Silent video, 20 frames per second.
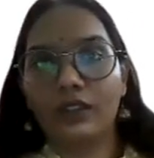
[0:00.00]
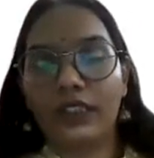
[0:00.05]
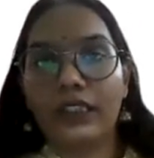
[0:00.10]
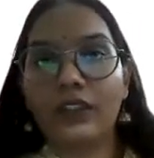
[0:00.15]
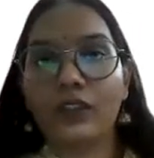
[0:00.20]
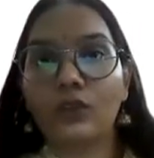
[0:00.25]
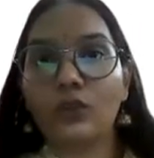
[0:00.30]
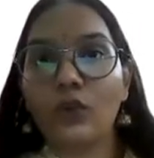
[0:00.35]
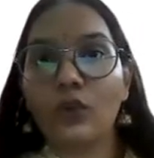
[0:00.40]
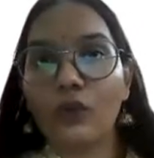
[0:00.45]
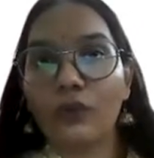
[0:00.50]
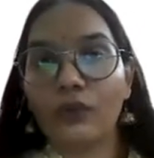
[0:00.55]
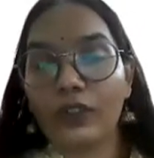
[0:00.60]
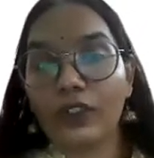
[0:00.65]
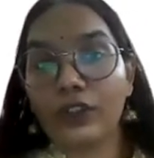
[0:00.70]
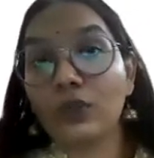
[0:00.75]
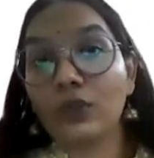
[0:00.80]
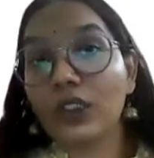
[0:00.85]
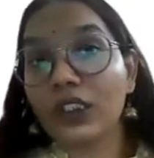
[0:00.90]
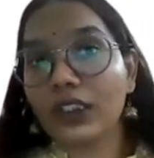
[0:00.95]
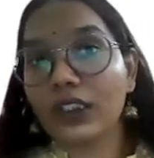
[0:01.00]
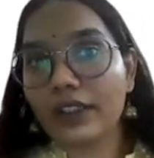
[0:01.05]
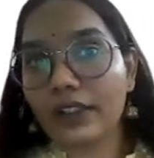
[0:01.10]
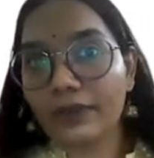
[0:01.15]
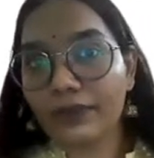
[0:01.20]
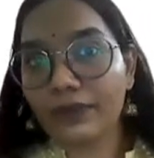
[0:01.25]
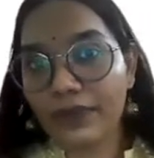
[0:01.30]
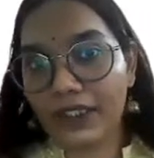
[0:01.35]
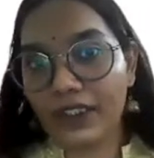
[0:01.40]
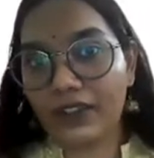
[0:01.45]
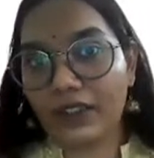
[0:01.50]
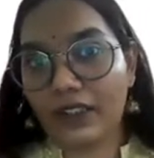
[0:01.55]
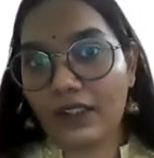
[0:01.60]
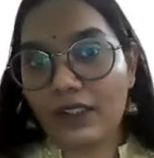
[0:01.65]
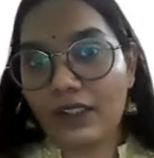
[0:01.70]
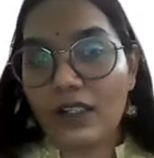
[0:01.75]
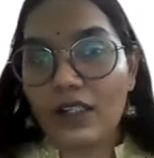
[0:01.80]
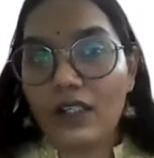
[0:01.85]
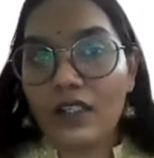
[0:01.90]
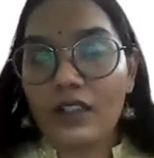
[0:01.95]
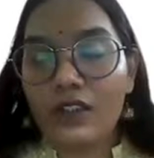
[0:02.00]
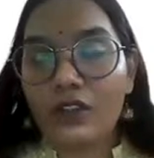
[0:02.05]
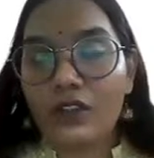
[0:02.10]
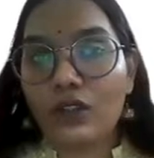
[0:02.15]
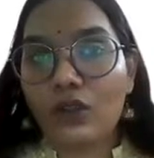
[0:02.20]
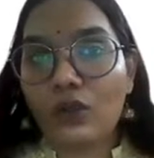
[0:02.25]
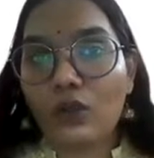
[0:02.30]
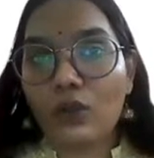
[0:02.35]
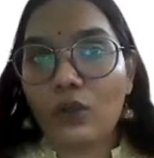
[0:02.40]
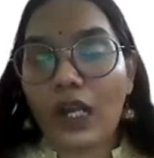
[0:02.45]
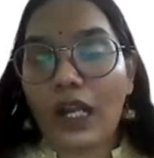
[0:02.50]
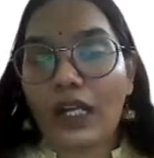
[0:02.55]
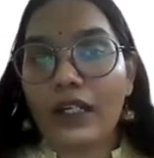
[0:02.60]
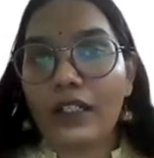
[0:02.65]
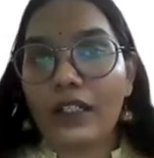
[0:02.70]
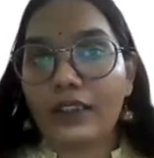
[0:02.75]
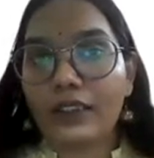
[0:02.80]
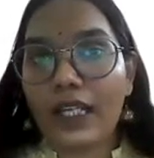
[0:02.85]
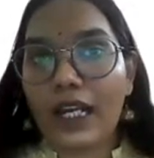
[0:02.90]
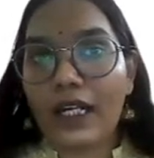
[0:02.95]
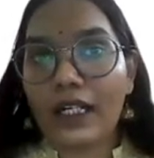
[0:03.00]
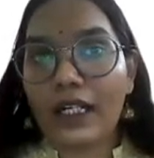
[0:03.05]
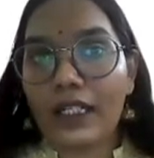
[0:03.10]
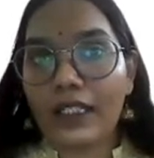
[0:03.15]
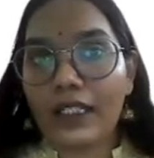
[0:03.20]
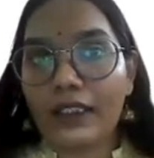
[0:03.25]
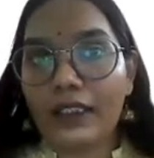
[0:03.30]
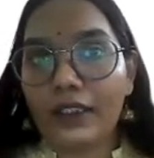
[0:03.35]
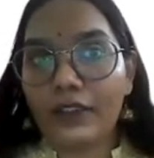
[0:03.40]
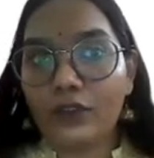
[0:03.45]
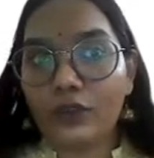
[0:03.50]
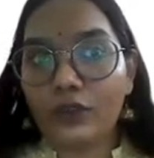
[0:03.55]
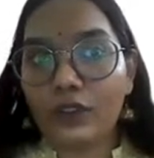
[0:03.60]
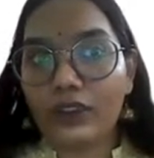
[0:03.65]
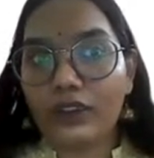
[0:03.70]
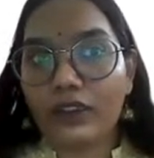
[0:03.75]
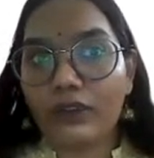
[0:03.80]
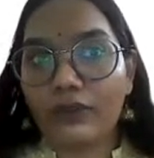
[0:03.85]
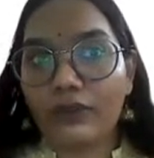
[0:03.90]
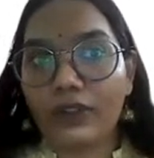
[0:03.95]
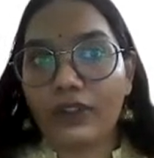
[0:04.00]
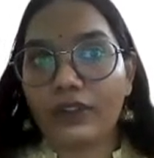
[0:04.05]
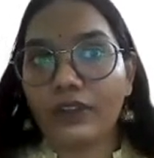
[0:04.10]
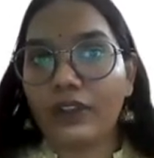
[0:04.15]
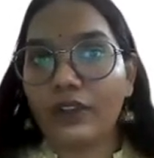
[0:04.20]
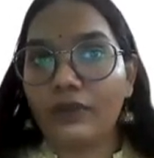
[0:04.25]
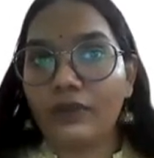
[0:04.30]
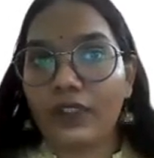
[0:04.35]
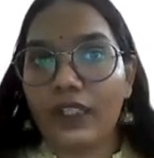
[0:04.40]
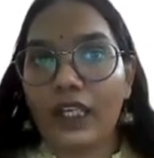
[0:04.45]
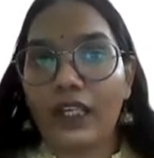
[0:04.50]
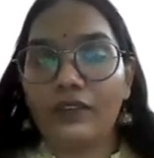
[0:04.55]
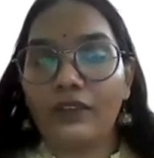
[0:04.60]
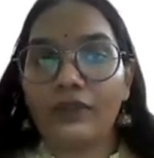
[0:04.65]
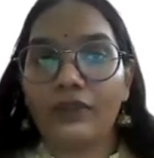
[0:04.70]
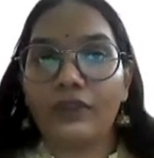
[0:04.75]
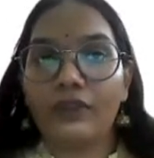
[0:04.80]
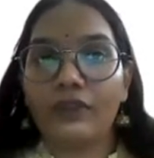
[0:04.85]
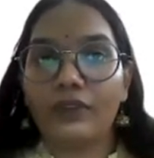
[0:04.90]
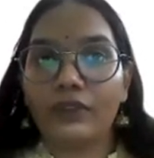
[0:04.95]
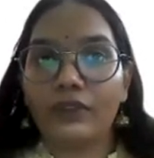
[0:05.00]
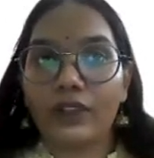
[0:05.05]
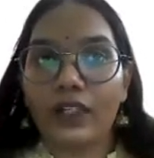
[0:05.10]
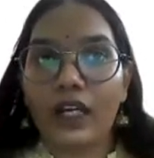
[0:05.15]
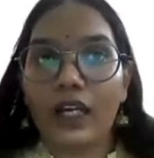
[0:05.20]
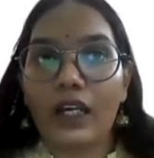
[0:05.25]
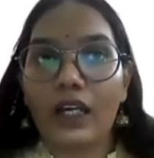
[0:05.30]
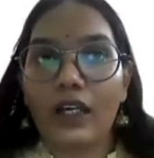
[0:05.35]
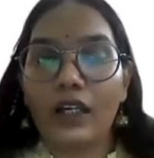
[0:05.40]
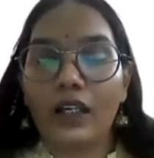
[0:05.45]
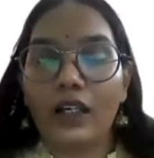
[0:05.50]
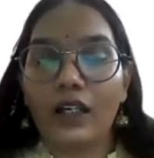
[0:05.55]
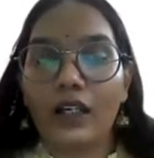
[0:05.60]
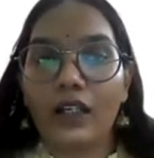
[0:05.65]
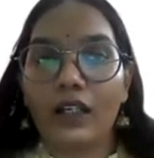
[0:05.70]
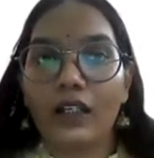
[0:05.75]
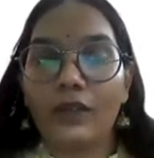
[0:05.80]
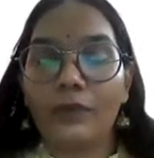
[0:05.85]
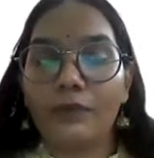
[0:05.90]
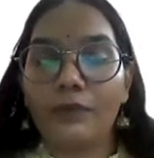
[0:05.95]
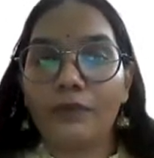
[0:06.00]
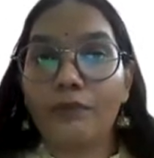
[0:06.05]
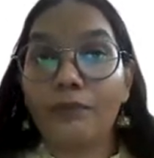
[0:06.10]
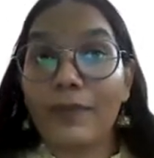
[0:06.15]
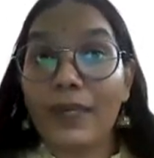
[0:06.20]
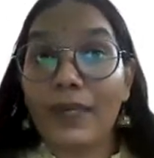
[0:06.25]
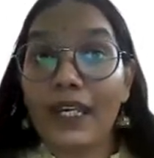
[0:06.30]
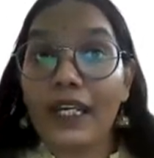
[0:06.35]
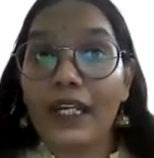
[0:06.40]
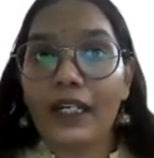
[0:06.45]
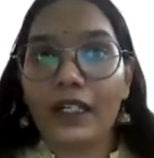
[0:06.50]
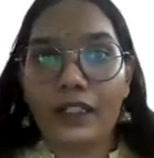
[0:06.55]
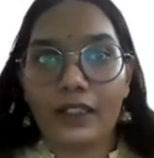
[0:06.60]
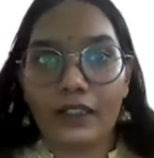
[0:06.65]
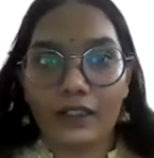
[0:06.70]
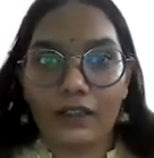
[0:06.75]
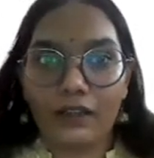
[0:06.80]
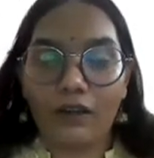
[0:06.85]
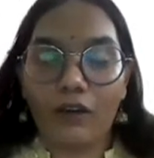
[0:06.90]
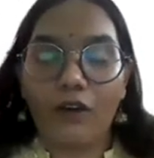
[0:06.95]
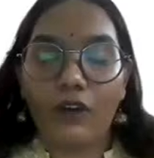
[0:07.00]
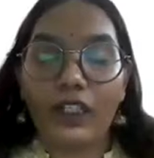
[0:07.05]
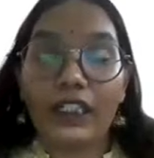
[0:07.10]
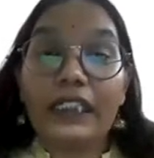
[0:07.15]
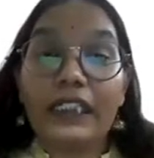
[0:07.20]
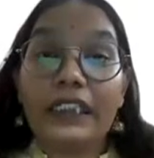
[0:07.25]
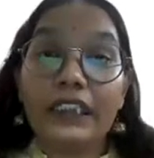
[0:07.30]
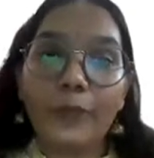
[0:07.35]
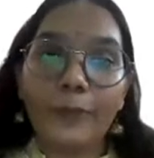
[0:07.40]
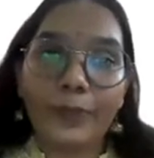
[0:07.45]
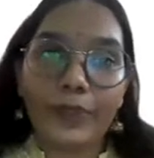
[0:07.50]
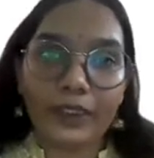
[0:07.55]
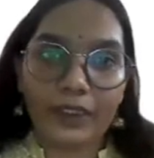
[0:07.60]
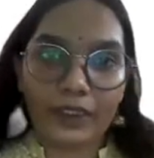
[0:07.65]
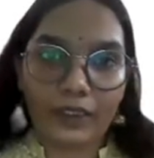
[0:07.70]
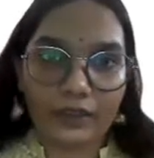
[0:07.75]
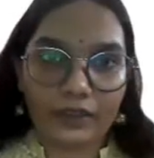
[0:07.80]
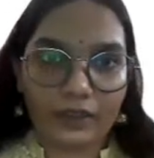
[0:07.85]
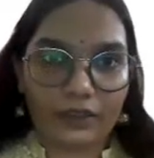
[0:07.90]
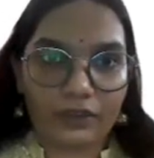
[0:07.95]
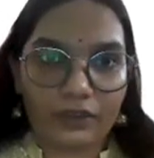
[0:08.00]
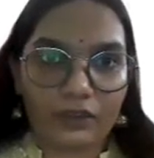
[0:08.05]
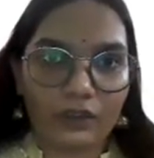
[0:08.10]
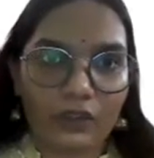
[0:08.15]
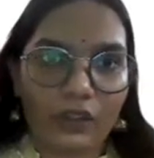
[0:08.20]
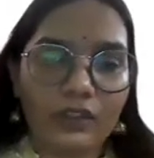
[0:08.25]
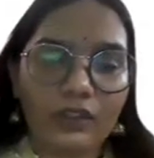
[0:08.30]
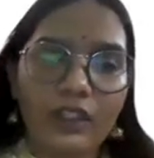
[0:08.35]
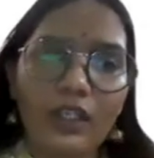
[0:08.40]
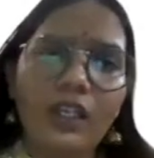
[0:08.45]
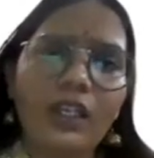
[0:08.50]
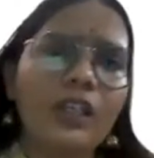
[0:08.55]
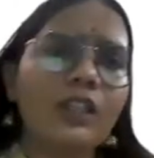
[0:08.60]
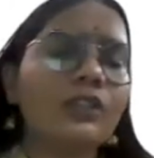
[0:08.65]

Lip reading: There's a scope for judicial fiction. So understanding that judicial fiction, we have made or interpreted such laws.